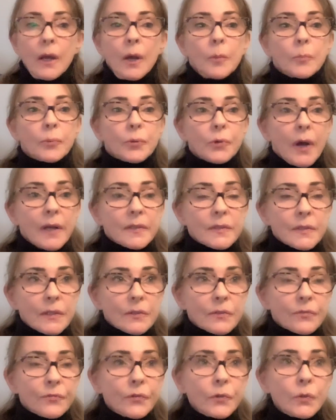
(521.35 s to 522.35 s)

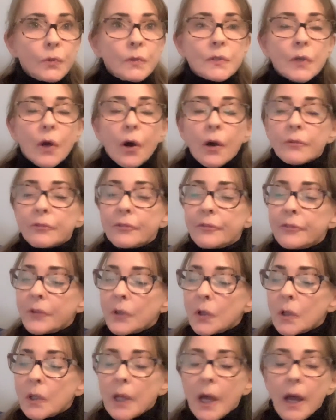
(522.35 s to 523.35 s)
Processed foods are
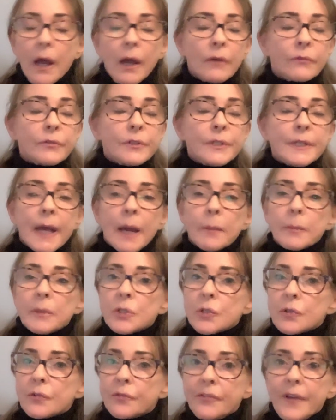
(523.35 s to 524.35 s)
full of
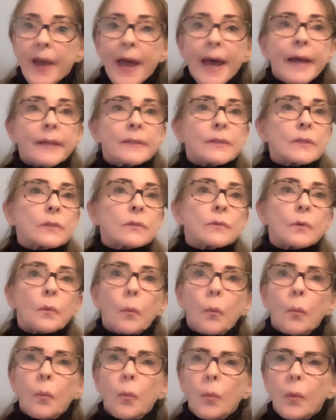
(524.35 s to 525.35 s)
damaged fats,
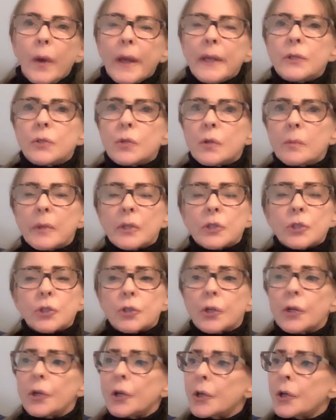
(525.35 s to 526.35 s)
way too much
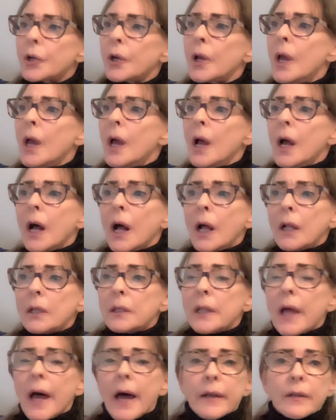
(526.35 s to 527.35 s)
sugar, a
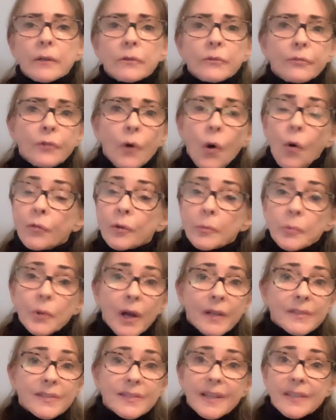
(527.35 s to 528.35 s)
lot of
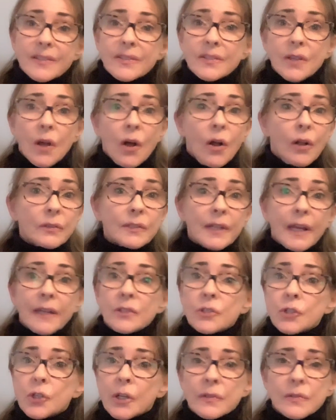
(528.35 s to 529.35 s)
overprocessed salt,
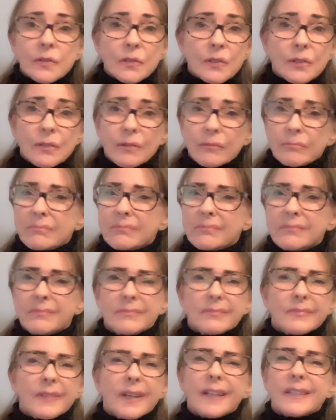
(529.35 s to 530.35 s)
and just
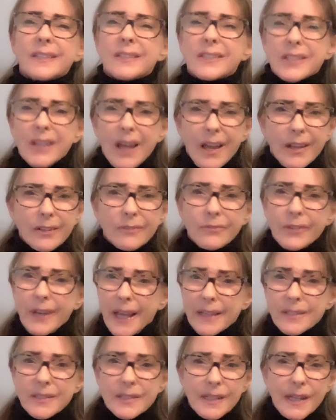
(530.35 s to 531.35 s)
a ton of
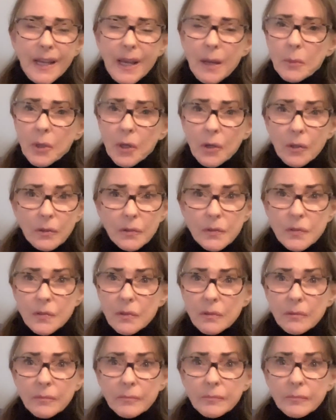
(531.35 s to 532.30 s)
nasty chemicals.